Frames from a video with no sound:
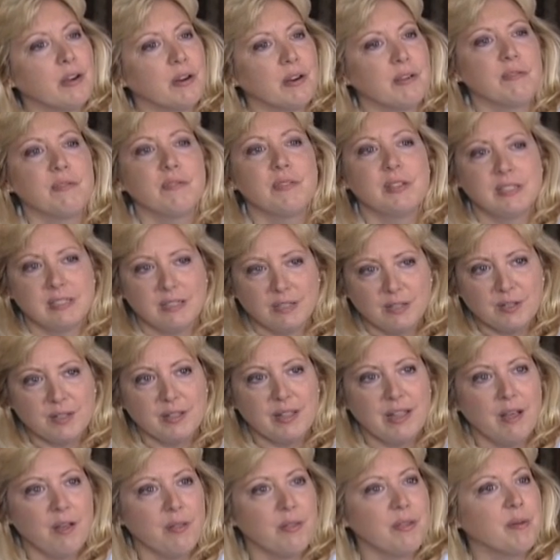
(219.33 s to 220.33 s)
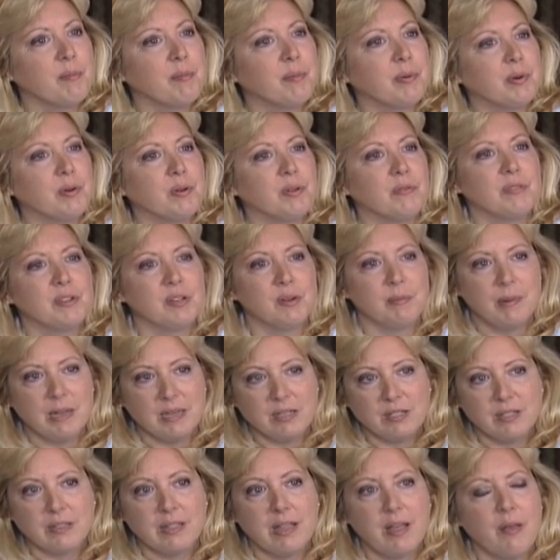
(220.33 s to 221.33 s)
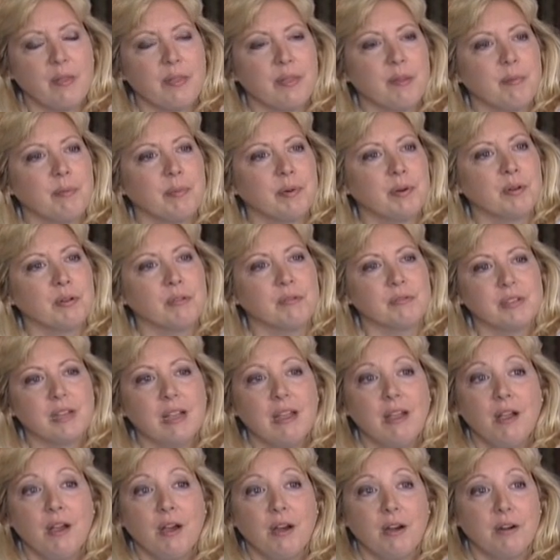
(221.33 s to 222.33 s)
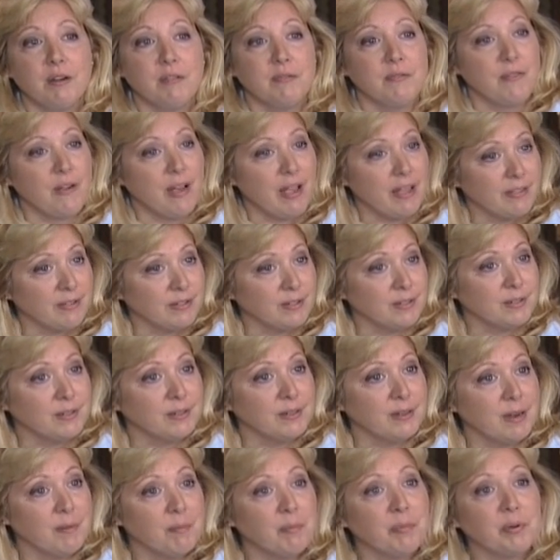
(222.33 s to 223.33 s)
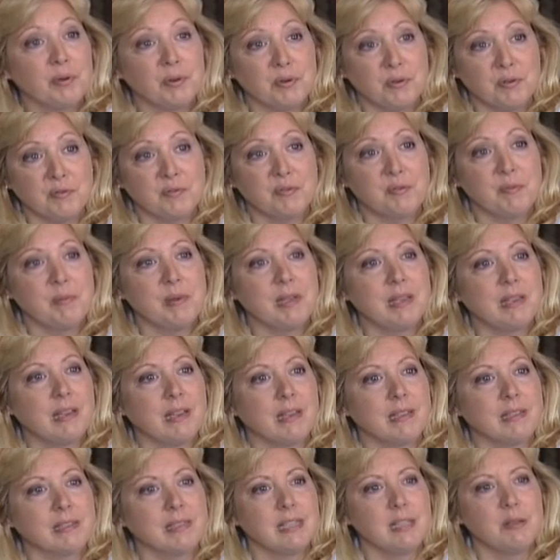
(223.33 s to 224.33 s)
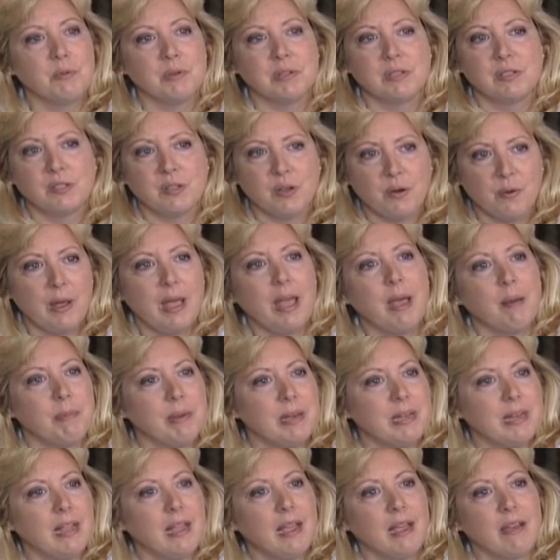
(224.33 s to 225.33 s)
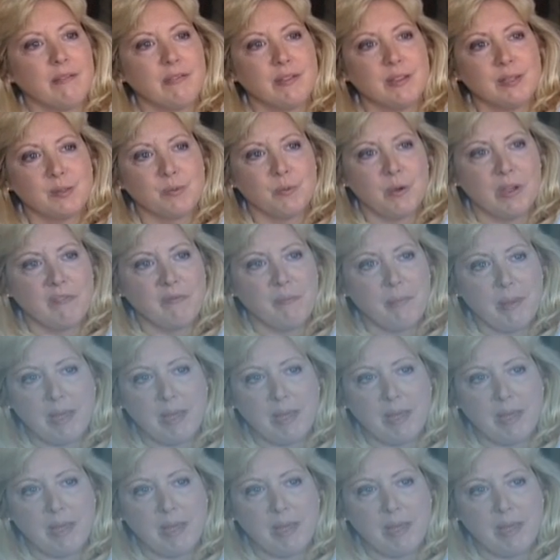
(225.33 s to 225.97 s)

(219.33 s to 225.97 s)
Her physical health improved, her mental health improved, her father improved because he was so happy to have his wife